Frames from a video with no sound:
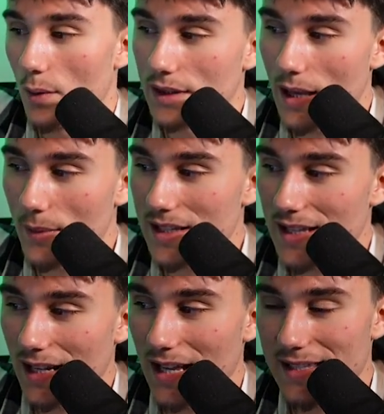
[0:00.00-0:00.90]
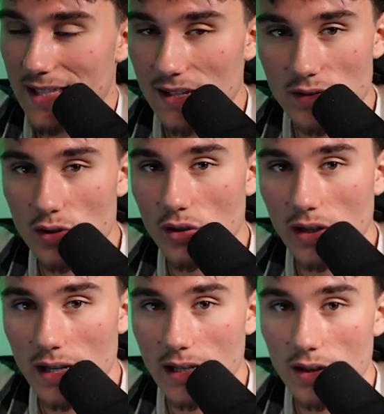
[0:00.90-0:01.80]
With that being said, guys, thanks for
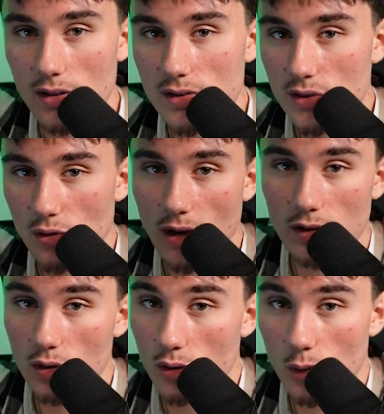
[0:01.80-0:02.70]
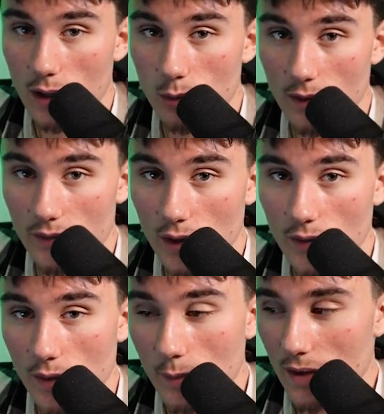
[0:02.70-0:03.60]
tuning in here. This is a great little quick review
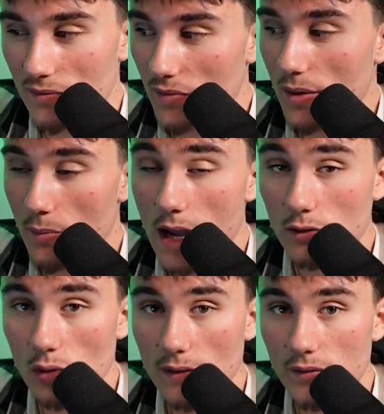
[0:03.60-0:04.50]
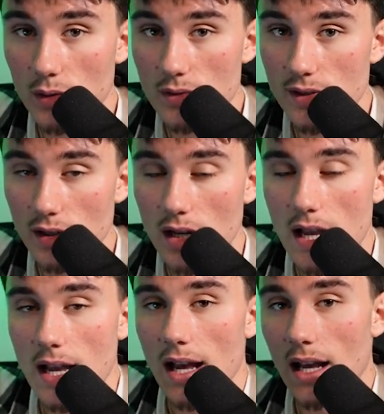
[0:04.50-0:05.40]
from a micro influencer.
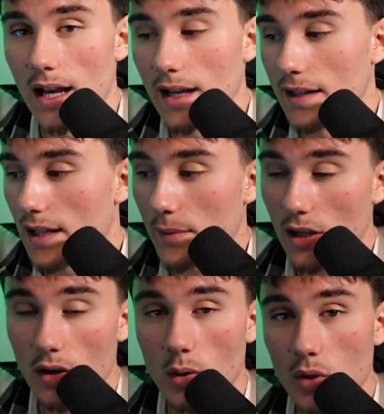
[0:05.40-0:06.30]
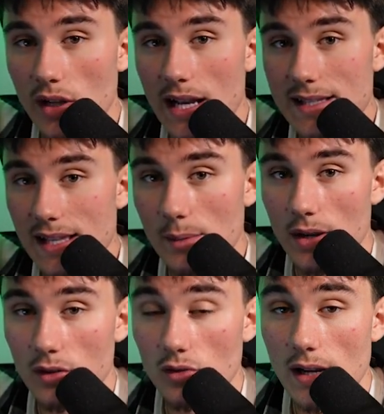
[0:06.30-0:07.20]
Let me know what you guys think
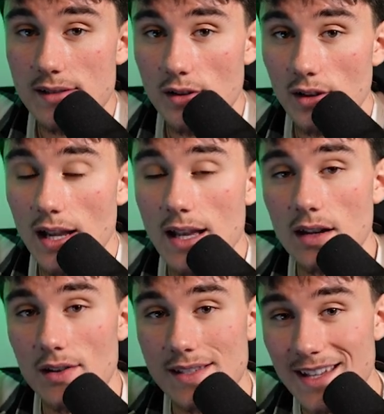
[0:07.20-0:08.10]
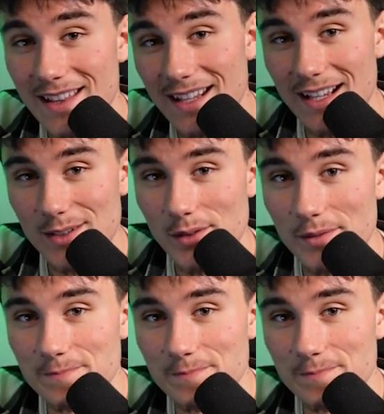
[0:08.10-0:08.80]
about Grace Sergey, and I'll see you in the next one.